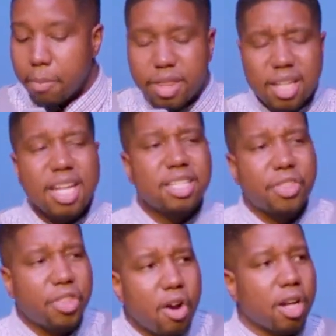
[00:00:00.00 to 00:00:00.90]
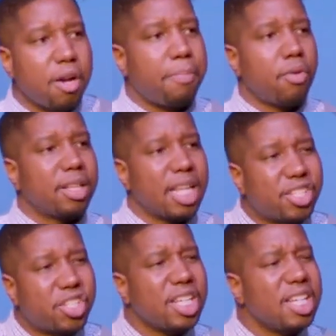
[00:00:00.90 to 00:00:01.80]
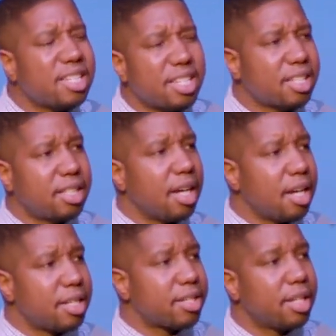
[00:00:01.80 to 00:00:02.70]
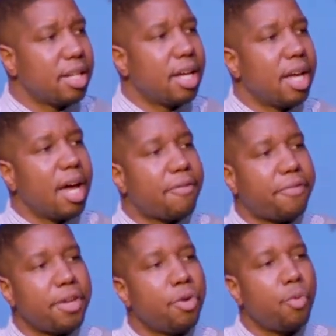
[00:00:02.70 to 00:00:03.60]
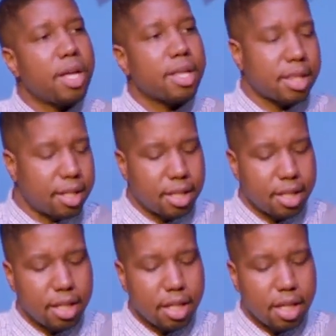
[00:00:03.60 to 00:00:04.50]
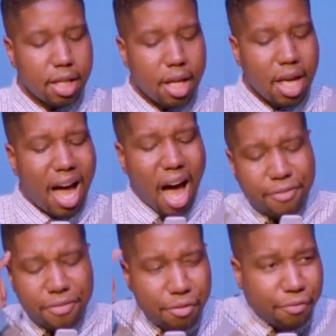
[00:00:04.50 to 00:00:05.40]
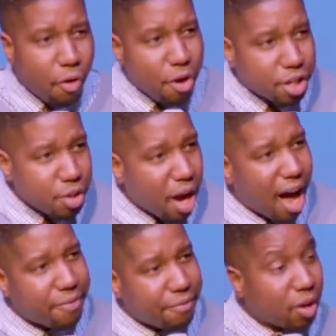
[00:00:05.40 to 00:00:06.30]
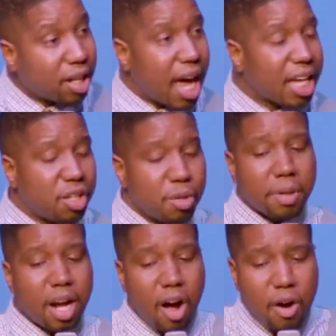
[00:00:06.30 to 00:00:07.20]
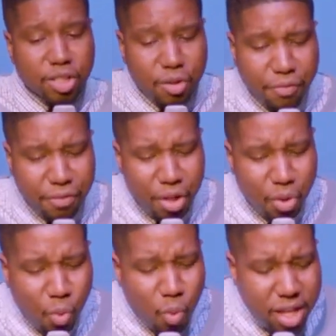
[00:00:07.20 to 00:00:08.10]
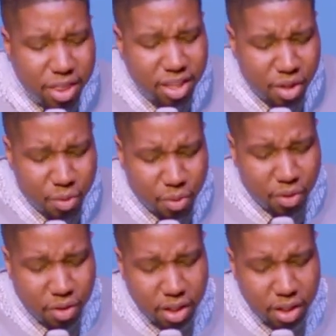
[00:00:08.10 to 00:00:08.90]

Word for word: But then there's a third component that Jesus does feel with. I feel for you, I felt like you, but I also feel with you.